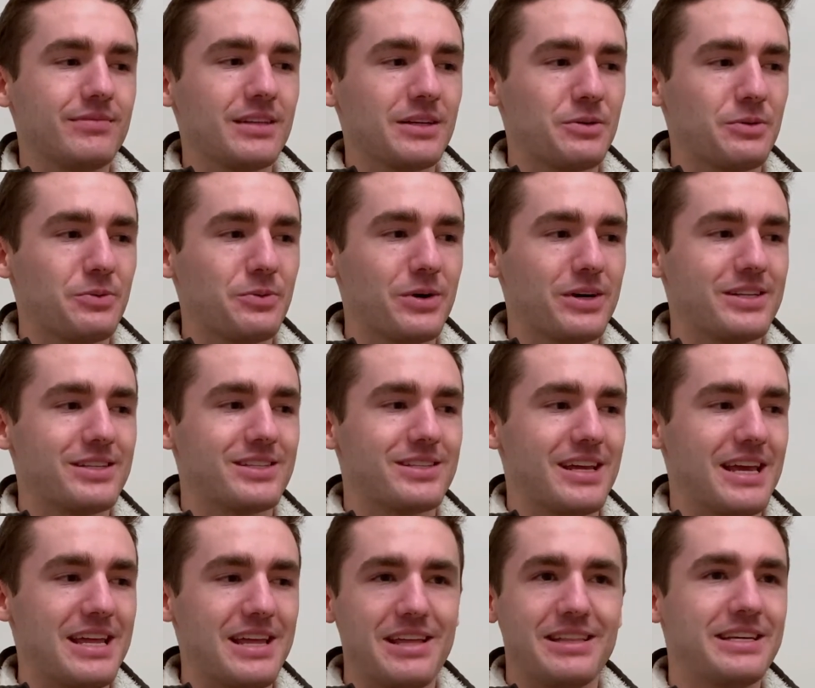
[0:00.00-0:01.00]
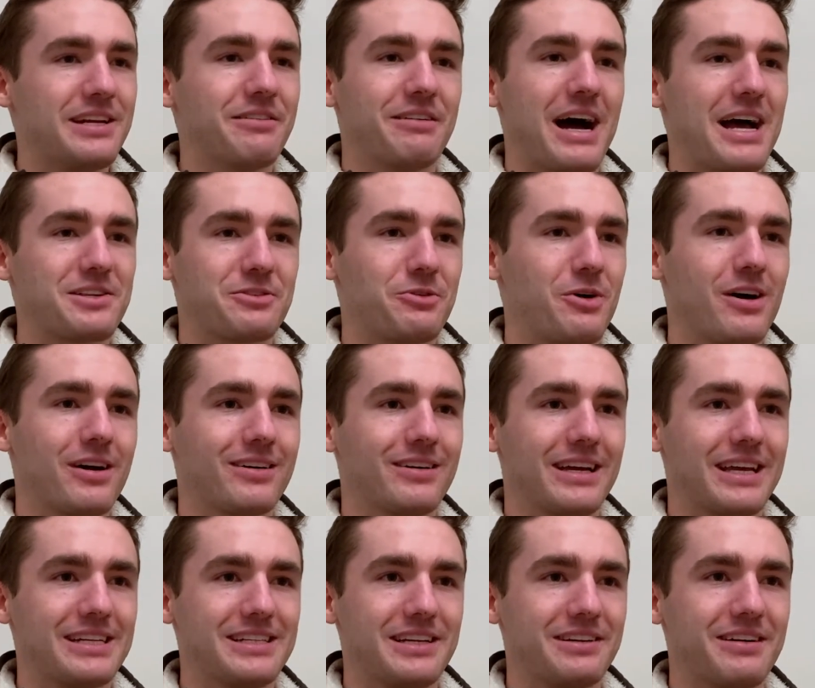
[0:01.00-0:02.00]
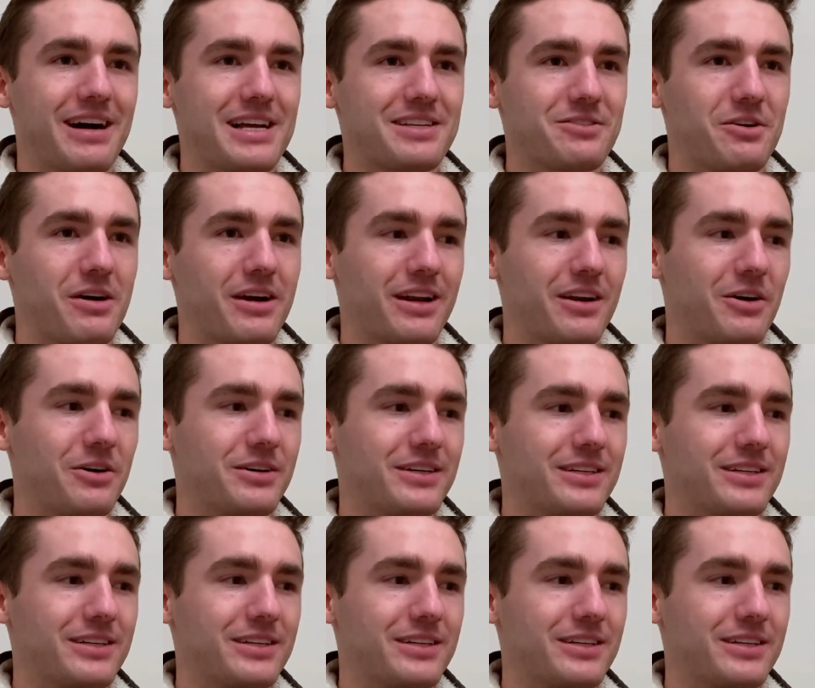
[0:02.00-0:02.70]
It didn't last long. Like, it didn't last long at all.